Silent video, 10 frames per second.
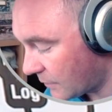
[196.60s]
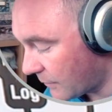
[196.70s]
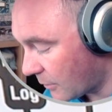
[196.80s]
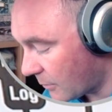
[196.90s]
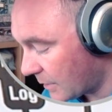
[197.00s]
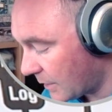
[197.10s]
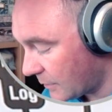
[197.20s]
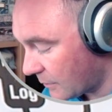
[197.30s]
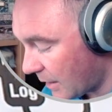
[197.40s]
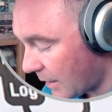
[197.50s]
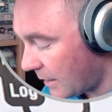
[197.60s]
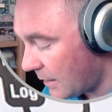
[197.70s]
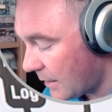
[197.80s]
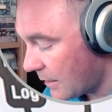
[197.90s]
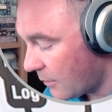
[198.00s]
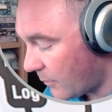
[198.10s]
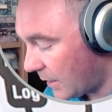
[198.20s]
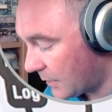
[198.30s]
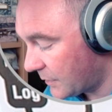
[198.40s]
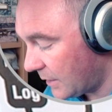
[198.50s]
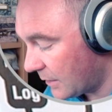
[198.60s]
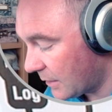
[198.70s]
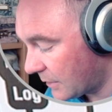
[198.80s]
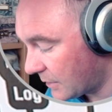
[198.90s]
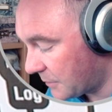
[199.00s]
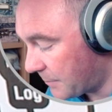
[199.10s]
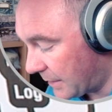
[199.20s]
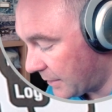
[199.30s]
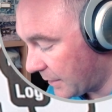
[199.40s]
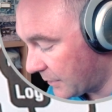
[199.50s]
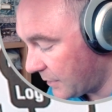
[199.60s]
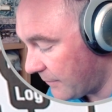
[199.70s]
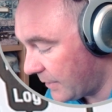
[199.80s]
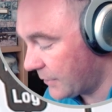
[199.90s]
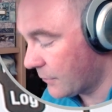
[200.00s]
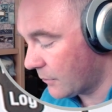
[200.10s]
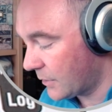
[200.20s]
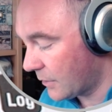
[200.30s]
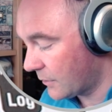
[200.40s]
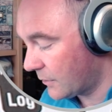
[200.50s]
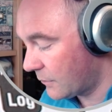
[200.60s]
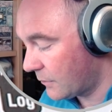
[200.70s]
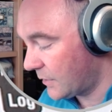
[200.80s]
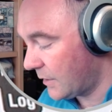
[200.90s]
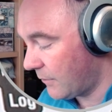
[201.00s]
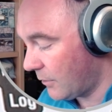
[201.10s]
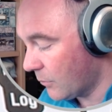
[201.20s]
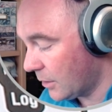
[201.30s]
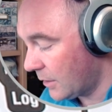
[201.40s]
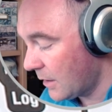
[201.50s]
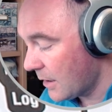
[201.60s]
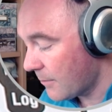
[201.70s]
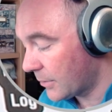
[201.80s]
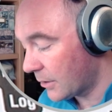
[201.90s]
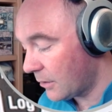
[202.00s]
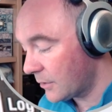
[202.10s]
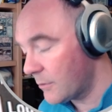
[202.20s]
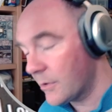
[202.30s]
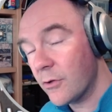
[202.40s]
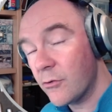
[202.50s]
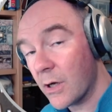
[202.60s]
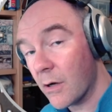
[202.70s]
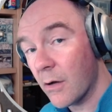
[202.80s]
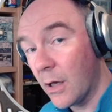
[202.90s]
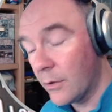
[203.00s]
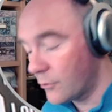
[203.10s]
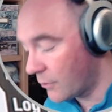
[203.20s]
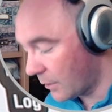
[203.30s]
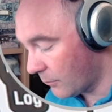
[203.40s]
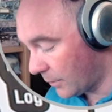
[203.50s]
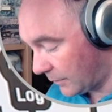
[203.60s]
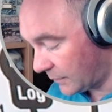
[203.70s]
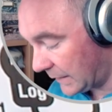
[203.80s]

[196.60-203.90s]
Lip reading: for quantiser A, we can see that it's expecting a CV source on CV1, but it also wants a trigger on trigger 1. So